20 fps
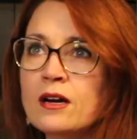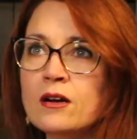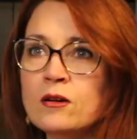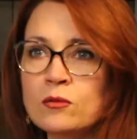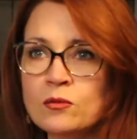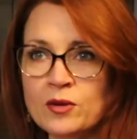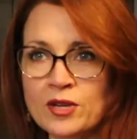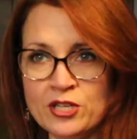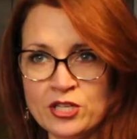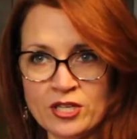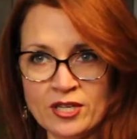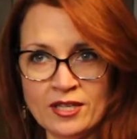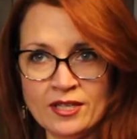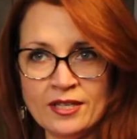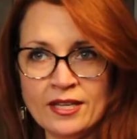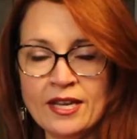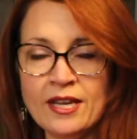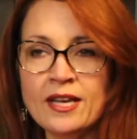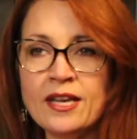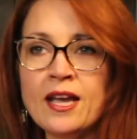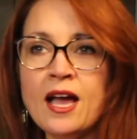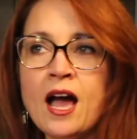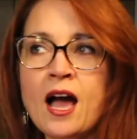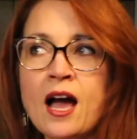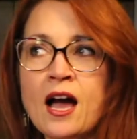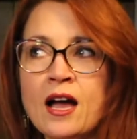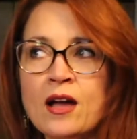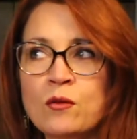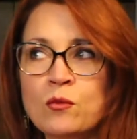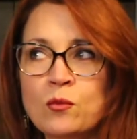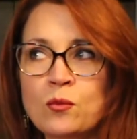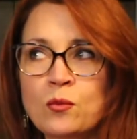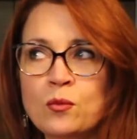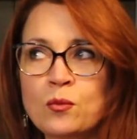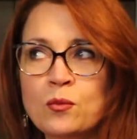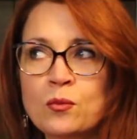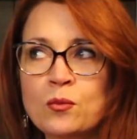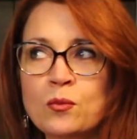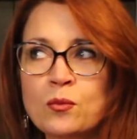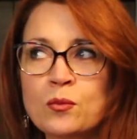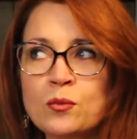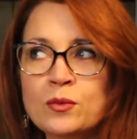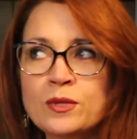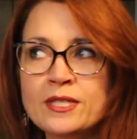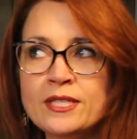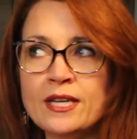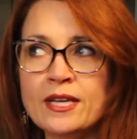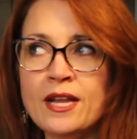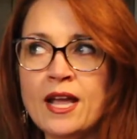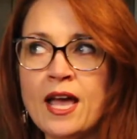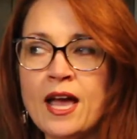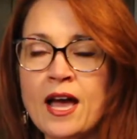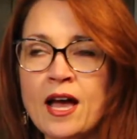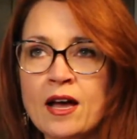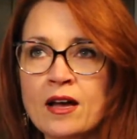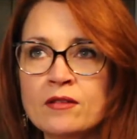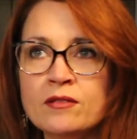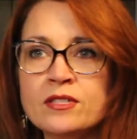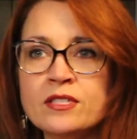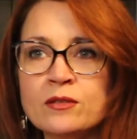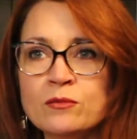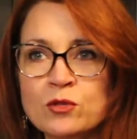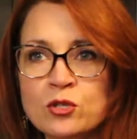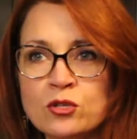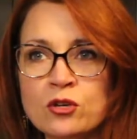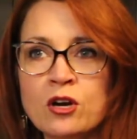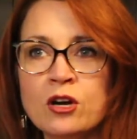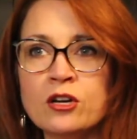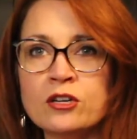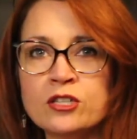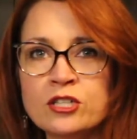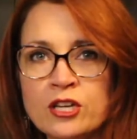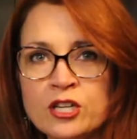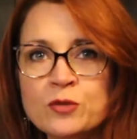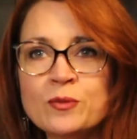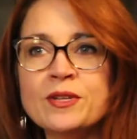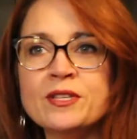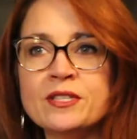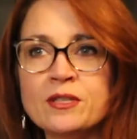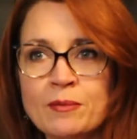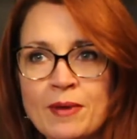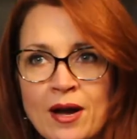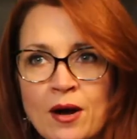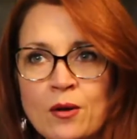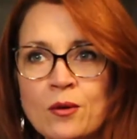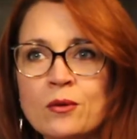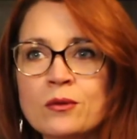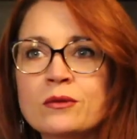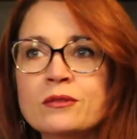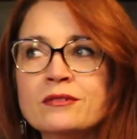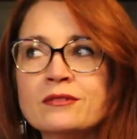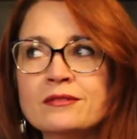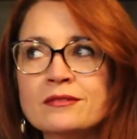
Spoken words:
Originally, I did have some strong judgments about